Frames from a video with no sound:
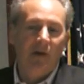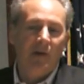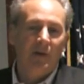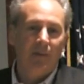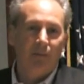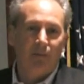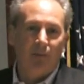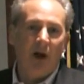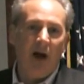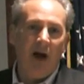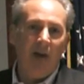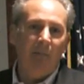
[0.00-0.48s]

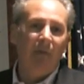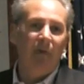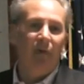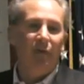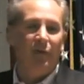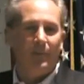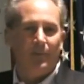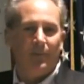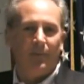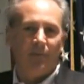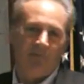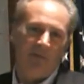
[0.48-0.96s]
The problem
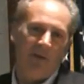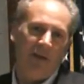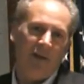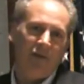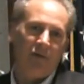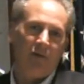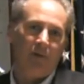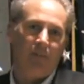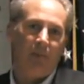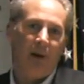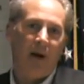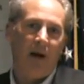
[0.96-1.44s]
is the
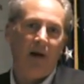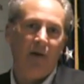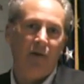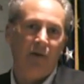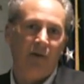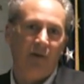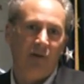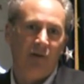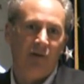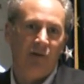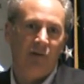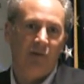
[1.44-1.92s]
professional
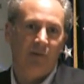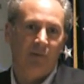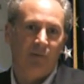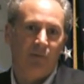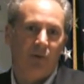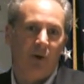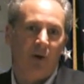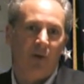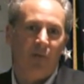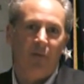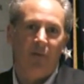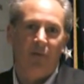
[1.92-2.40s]
politicians have
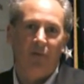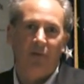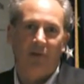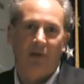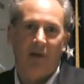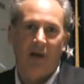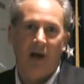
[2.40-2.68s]
brought this